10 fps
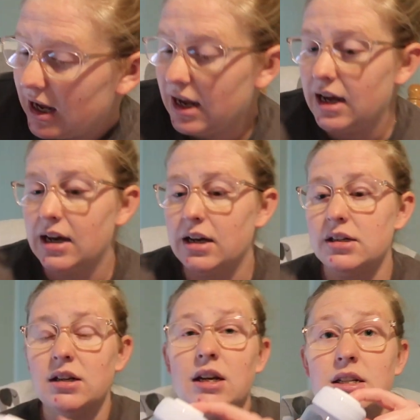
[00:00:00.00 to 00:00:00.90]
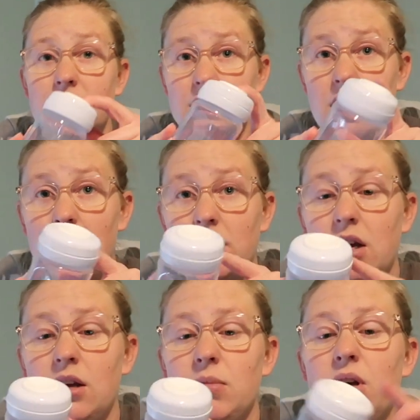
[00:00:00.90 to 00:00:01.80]
And it does not
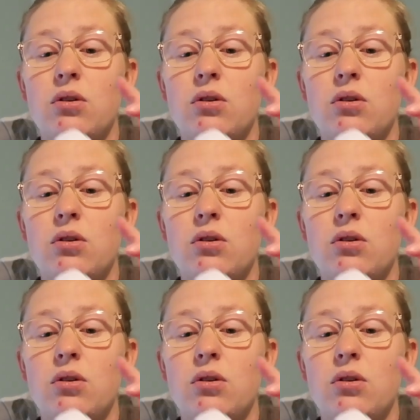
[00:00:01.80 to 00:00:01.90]
come